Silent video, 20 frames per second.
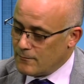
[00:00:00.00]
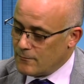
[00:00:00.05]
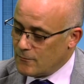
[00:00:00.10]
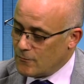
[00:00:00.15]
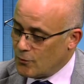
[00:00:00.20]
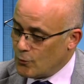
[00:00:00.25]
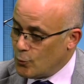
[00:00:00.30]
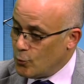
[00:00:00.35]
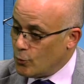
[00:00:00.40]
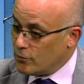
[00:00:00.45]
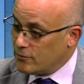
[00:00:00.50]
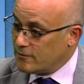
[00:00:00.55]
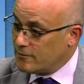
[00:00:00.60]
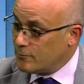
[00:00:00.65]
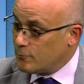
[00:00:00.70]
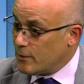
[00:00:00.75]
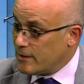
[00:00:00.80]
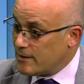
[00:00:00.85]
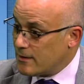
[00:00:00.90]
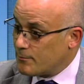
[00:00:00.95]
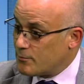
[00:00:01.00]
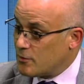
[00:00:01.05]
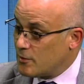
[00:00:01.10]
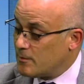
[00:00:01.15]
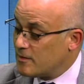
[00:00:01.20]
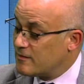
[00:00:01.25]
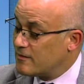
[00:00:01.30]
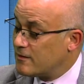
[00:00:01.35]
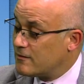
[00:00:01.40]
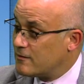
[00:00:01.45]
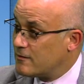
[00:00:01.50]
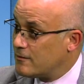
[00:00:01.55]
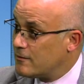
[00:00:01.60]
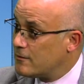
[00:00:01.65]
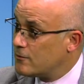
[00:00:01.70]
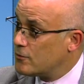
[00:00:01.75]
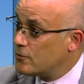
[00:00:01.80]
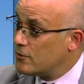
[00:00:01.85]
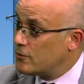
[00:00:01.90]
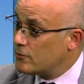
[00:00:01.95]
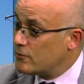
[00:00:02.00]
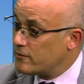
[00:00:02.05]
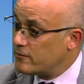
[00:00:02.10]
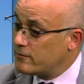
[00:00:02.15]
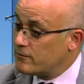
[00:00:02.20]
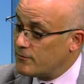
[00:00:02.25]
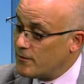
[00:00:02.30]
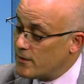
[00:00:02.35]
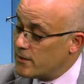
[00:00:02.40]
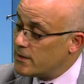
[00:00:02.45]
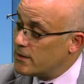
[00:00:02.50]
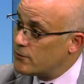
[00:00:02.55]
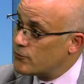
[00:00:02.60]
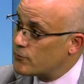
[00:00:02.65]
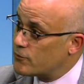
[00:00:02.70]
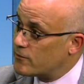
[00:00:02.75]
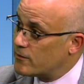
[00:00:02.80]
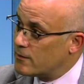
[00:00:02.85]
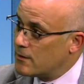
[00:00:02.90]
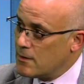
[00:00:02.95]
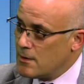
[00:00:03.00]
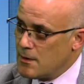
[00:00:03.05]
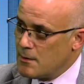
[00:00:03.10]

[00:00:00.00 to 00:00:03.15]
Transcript: thought, went up to him and said, sir, you know, this is very interesting,